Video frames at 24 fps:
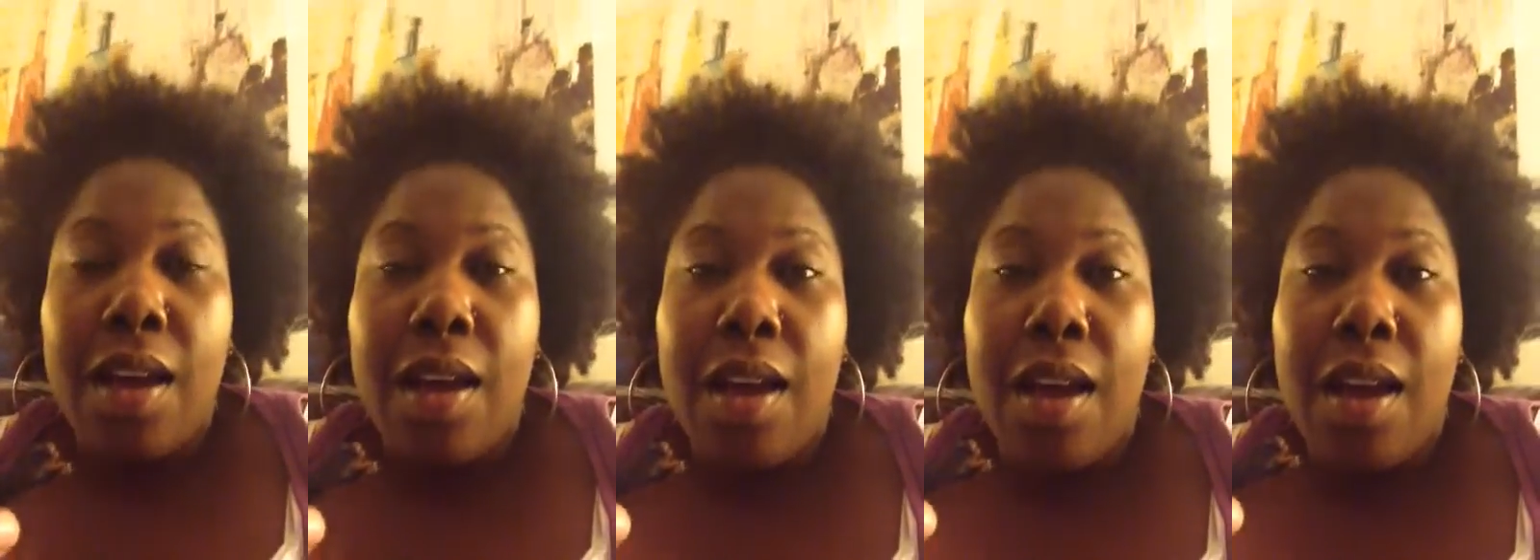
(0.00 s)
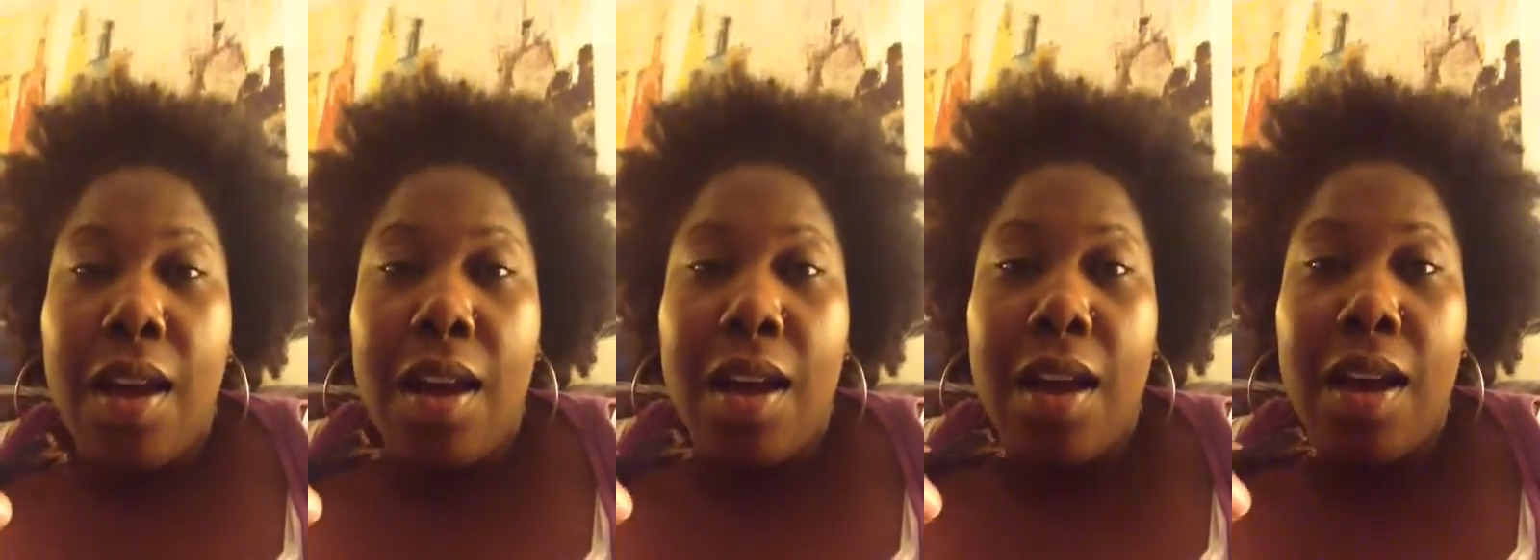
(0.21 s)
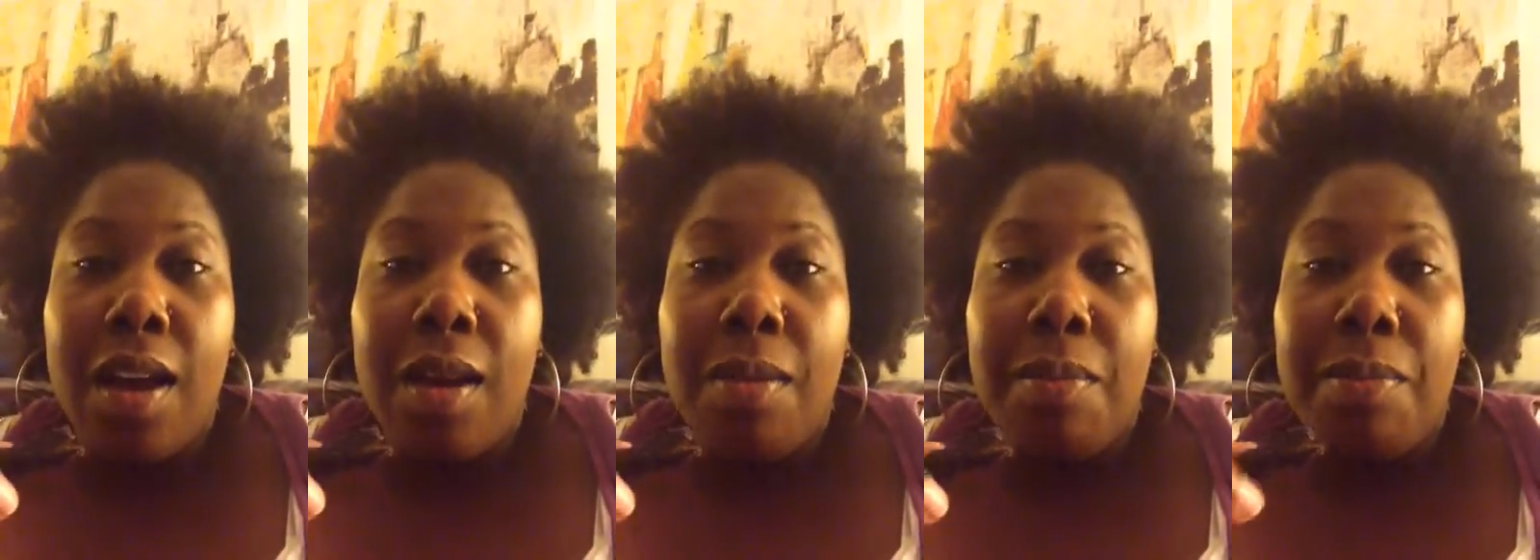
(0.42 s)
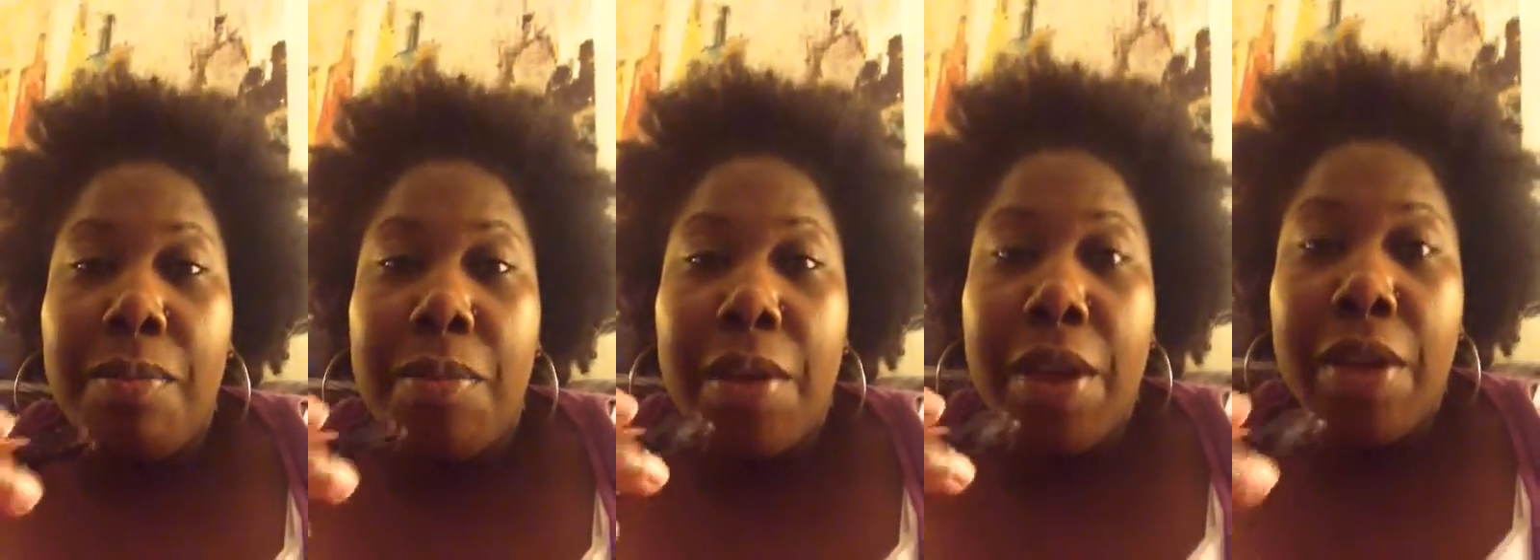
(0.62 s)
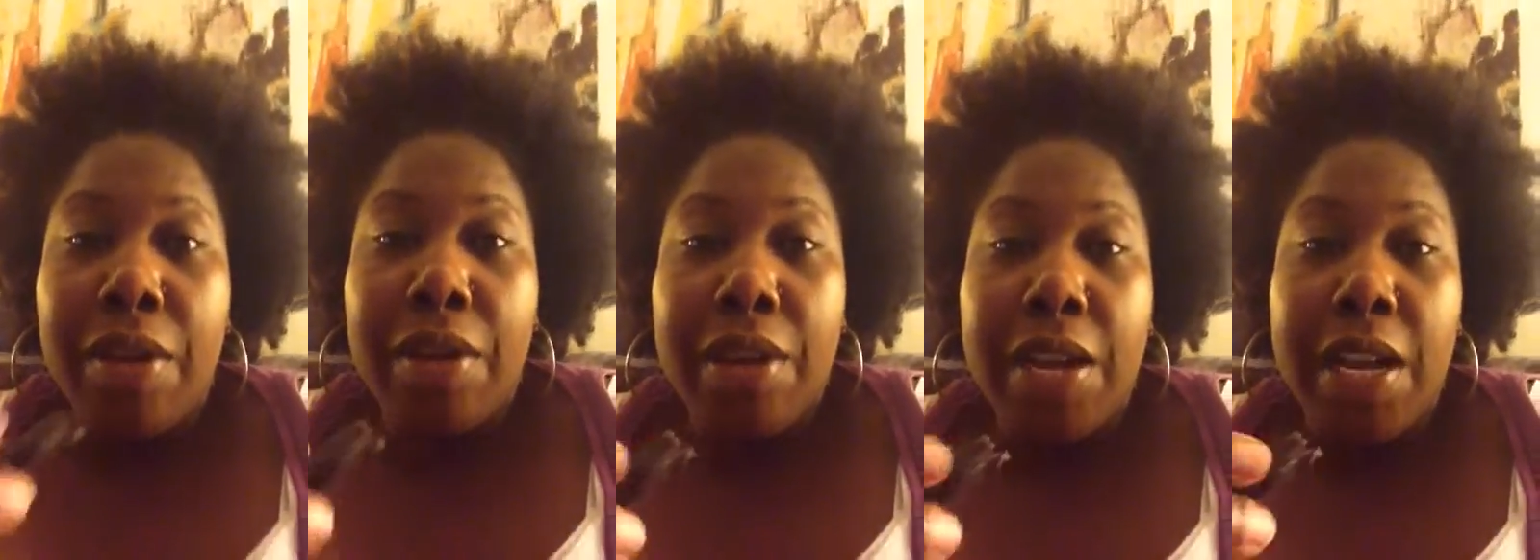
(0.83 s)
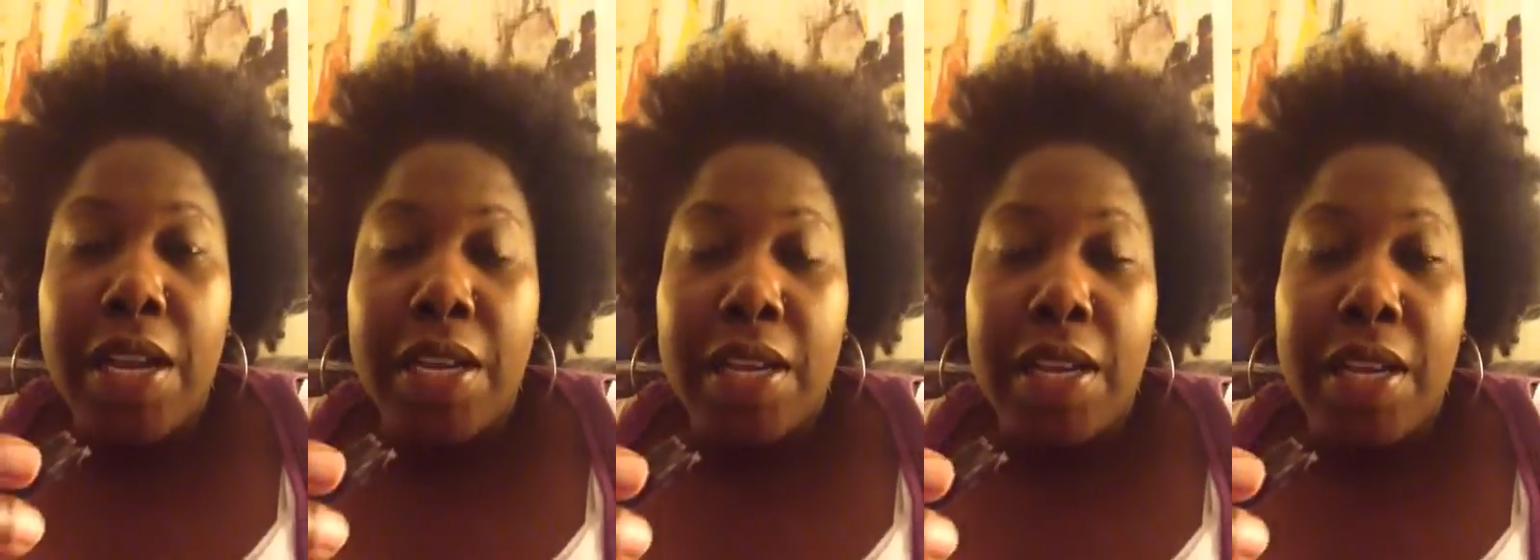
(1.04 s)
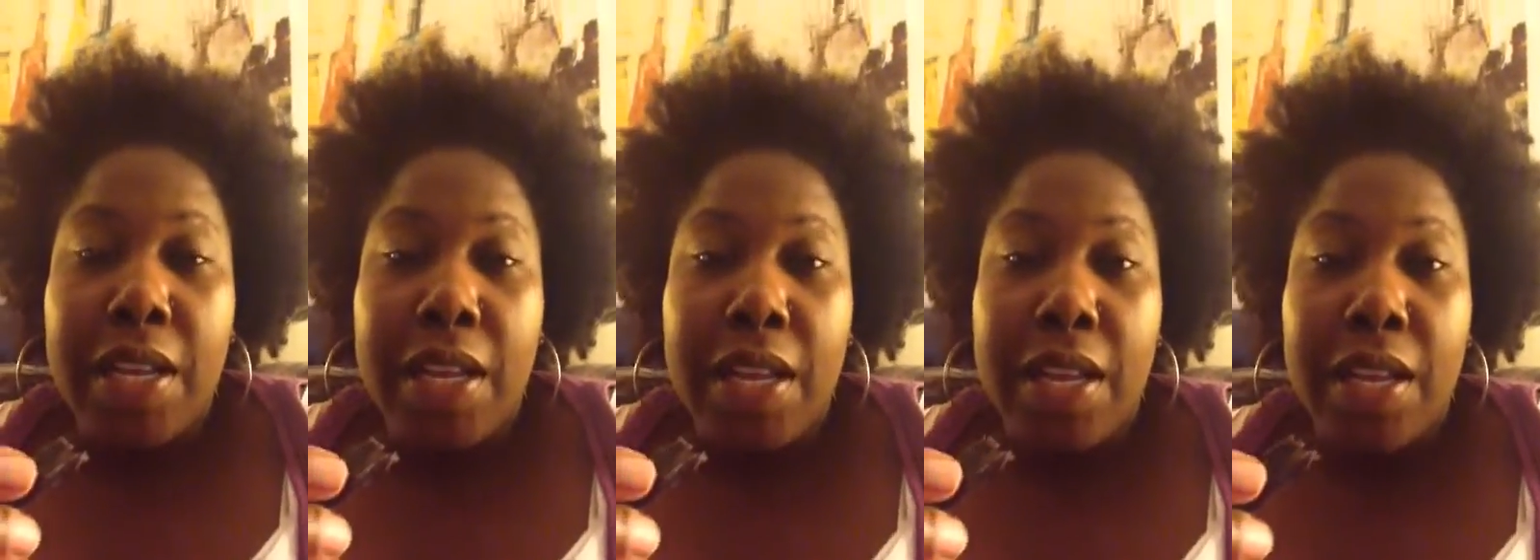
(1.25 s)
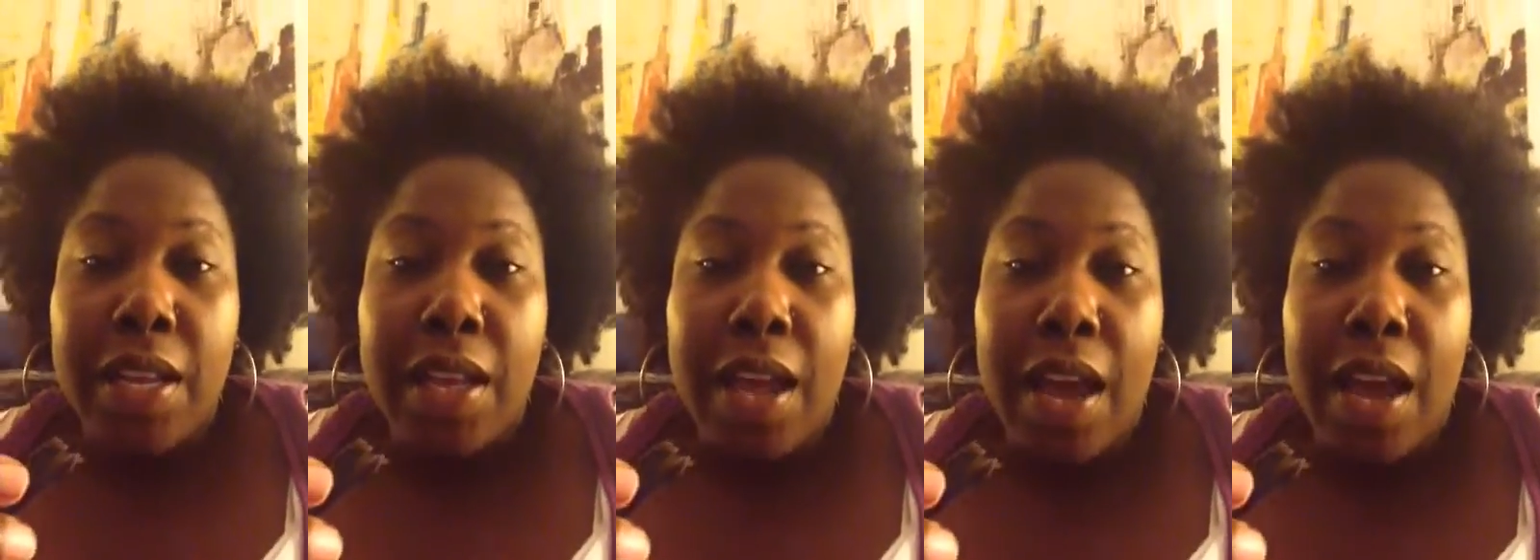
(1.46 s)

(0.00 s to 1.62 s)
marinated it